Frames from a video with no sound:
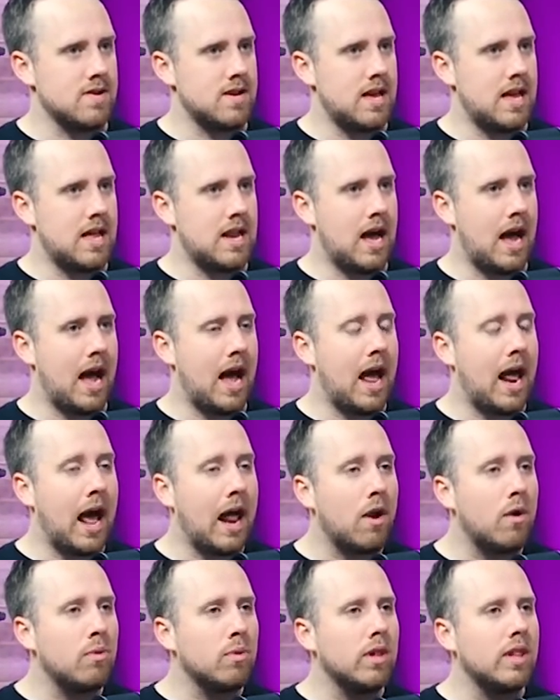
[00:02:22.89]
And I, I,
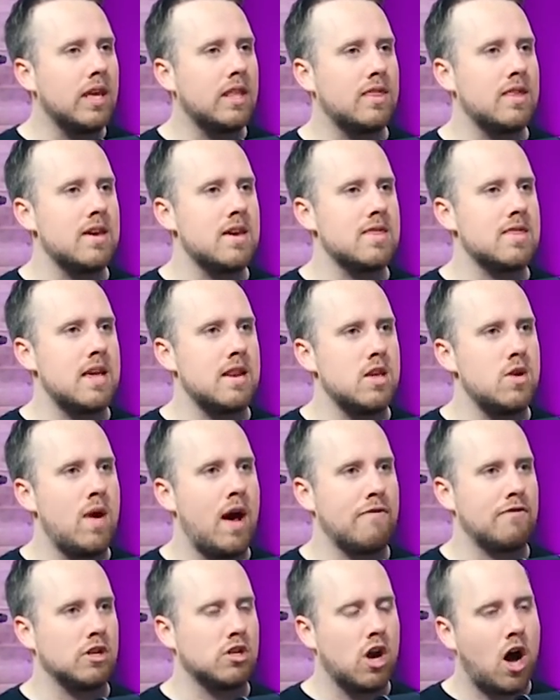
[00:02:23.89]
don't really think that you
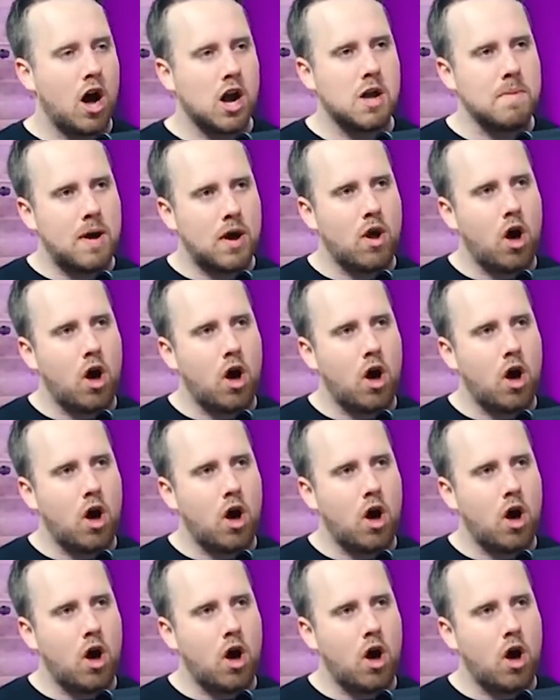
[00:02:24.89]
have to talk about